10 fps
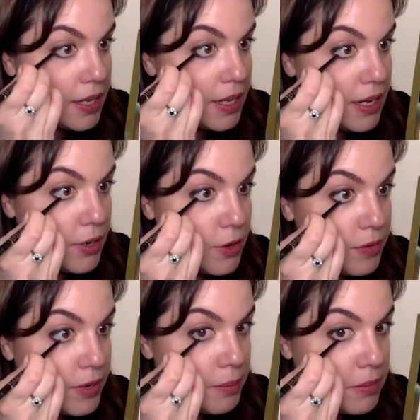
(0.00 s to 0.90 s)
inner
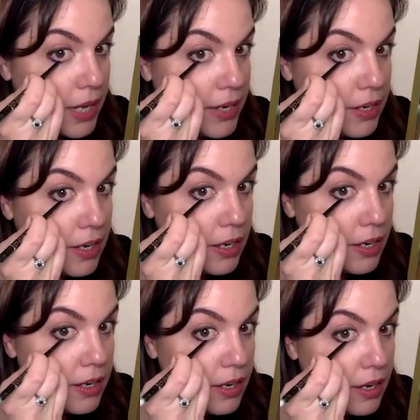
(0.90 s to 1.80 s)
rim
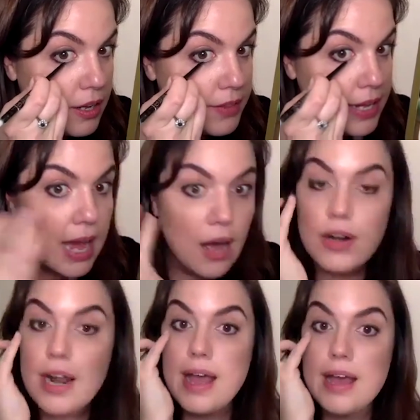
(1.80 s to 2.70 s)
liner on the
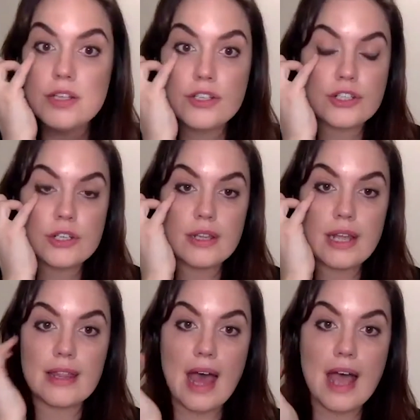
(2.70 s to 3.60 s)
outer edge
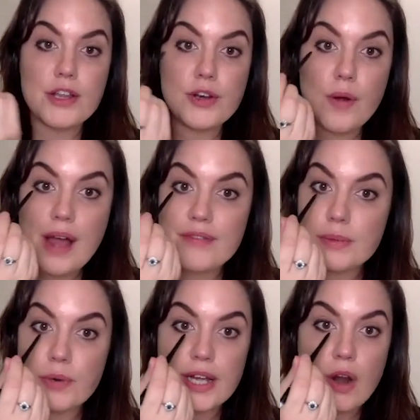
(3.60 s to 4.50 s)
like that. You don't have to
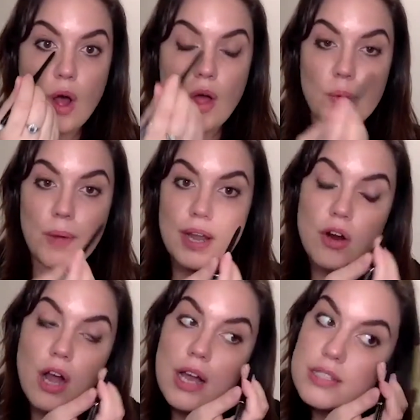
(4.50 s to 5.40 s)
bring it all the way
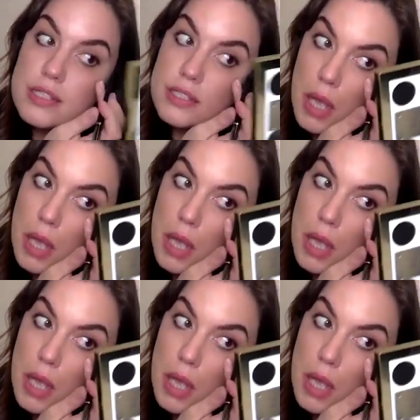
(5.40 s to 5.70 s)
across.